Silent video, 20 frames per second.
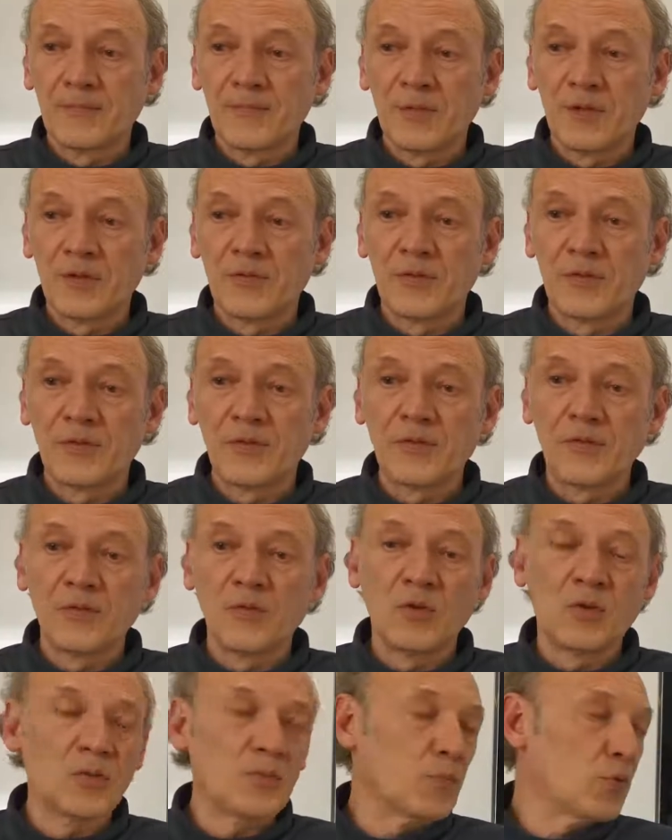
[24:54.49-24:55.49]
Right? This is
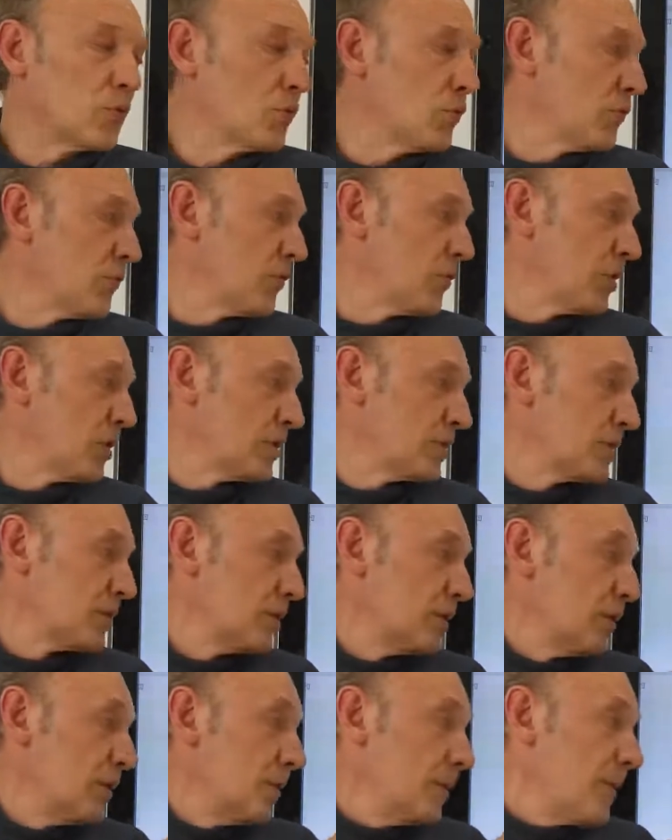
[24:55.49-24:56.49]
not
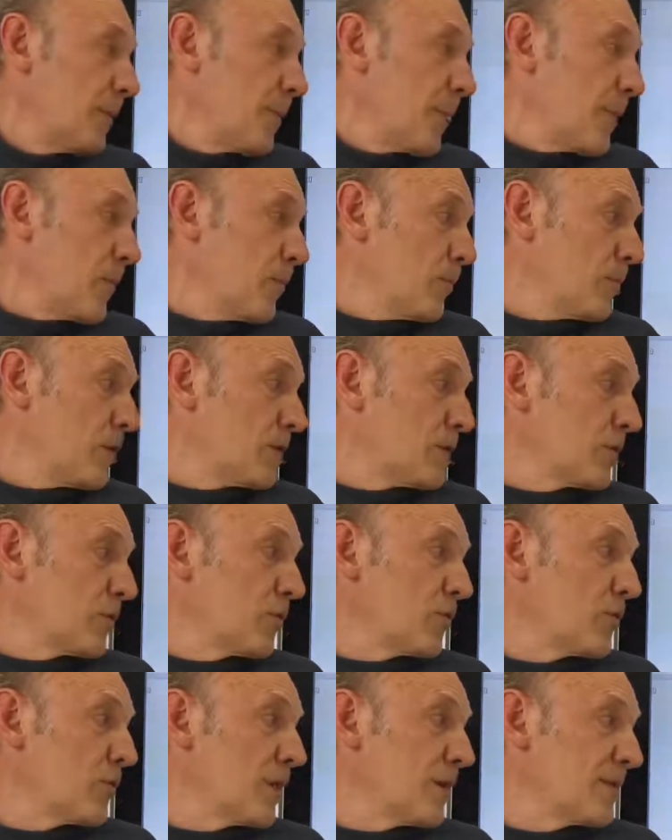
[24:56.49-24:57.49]
perfect, but it
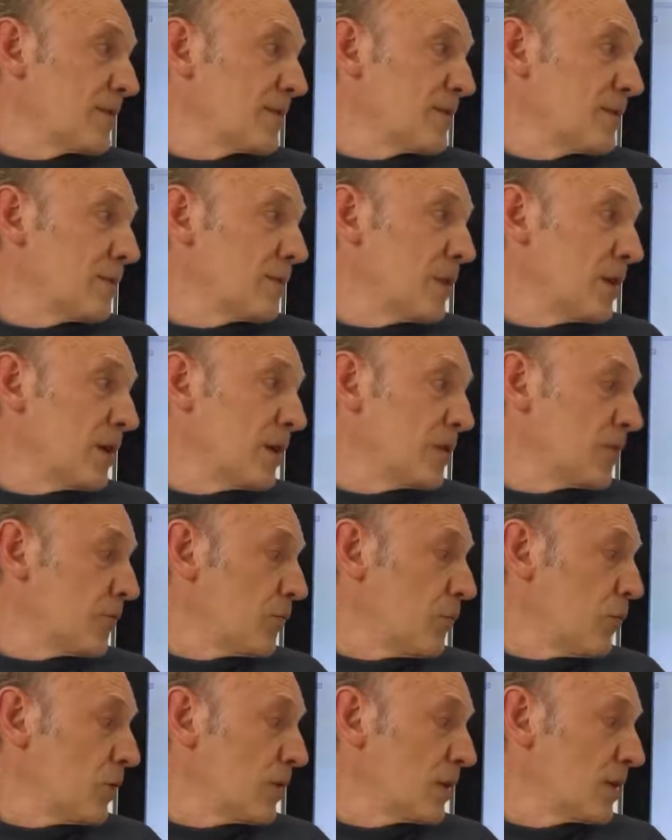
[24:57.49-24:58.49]
creates demand
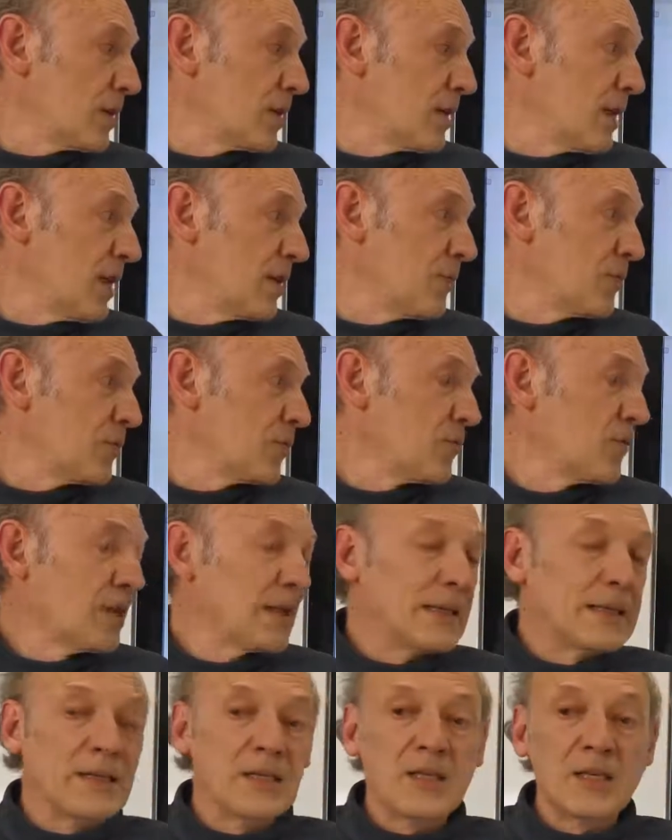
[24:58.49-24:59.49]
for
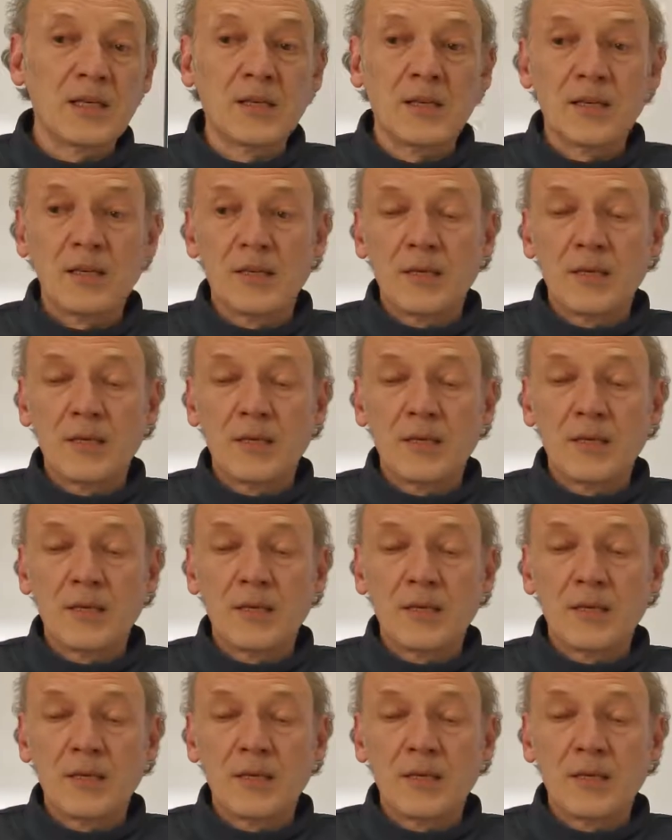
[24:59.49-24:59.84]
climate-friendly